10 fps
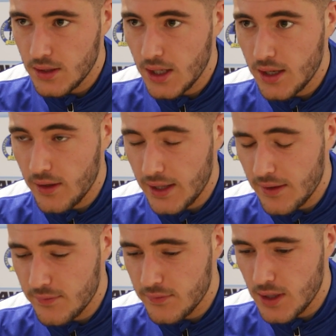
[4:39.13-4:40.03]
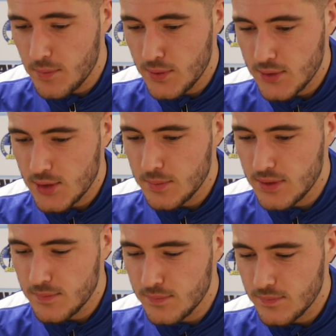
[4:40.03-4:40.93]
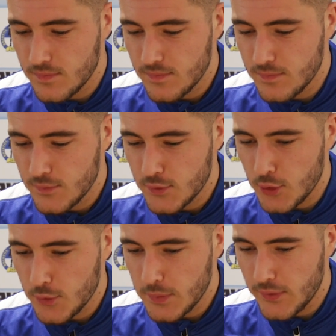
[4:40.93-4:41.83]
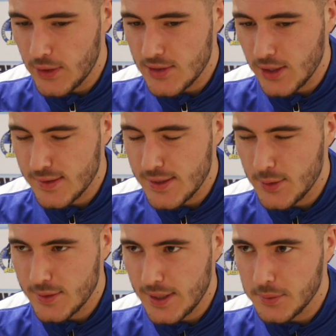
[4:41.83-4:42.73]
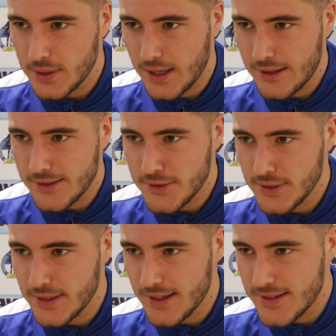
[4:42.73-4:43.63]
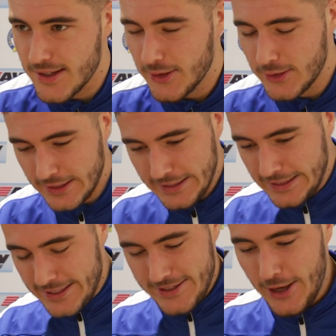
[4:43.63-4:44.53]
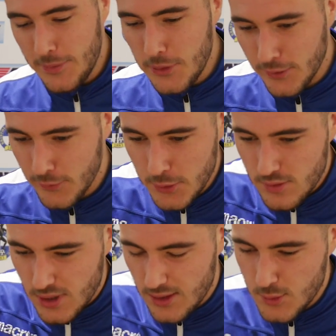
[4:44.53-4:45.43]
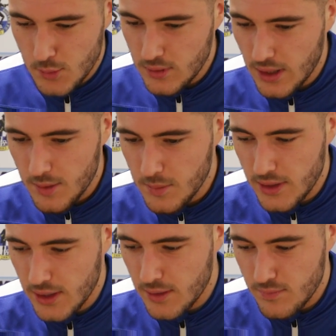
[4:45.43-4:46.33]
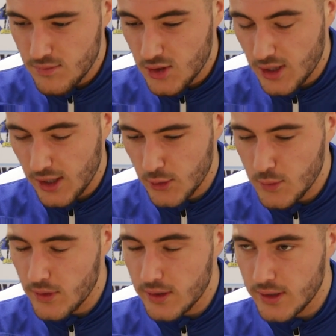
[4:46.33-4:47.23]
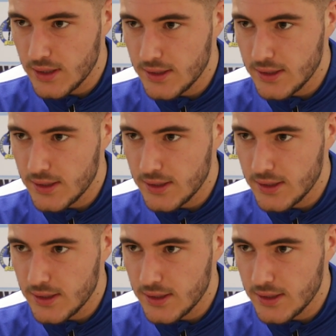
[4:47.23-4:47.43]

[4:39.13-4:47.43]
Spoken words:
Yeah, no, they have. There's some, just from the first thing I can tell, there's a couple of characters in there. So no, I'm looking forward to getting to all know them and just kicking on, really.